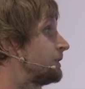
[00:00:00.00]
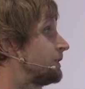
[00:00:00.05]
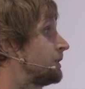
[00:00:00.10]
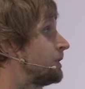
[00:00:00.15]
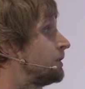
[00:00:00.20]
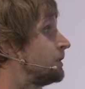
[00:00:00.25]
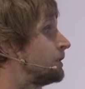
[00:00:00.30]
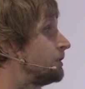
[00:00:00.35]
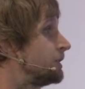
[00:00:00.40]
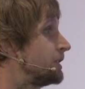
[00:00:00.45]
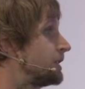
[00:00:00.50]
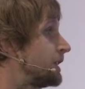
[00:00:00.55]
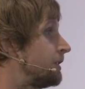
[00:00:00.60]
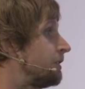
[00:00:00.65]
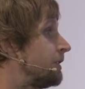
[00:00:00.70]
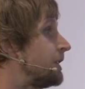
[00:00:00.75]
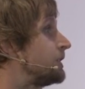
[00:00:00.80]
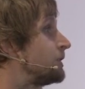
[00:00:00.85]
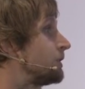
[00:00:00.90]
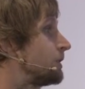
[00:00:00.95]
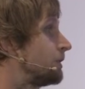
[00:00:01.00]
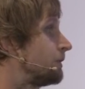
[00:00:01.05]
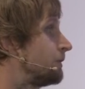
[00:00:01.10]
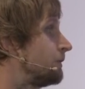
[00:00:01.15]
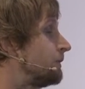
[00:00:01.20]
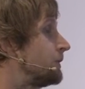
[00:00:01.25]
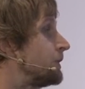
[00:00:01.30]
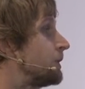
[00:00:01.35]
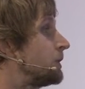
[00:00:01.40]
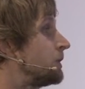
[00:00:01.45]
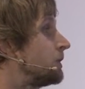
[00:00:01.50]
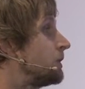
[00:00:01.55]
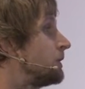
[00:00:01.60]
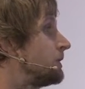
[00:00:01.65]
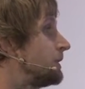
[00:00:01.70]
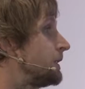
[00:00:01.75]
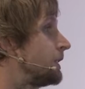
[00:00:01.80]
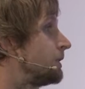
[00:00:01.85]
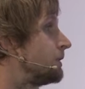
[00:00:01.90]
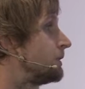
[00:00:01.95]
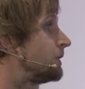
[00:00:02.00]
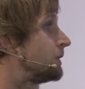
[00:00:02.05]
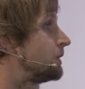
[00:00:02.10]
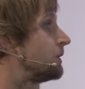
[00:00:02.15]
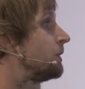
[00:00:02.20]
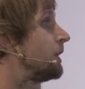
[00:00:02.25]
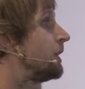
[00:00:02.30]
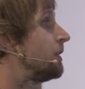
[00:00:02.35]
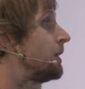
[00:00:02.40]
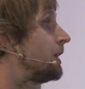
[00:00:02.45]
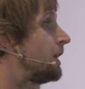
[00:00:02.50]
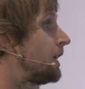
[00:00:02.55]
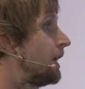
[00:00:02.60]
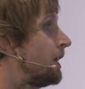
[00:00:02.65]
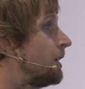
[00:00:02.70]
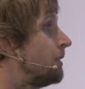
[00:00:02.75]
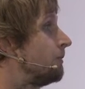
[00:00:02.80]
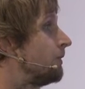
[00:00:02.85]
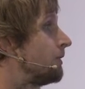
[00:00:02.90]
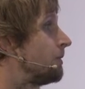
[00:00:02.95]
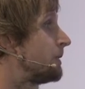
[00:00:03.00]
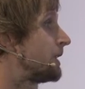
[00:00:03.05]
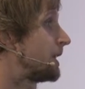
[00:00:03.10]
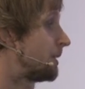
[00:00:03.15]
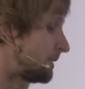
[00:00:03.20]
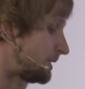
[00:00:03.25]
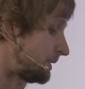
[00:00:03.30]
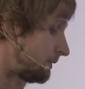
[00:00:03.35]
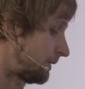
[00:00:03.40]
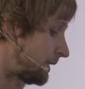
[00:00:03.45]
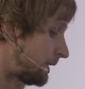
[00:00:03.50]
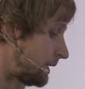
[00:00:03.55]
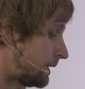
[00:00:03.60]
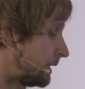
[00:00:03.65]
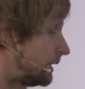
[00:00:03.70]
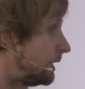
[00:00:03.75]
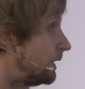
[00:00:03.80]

so the regeneration of soils, CO2 um, from the atmosphere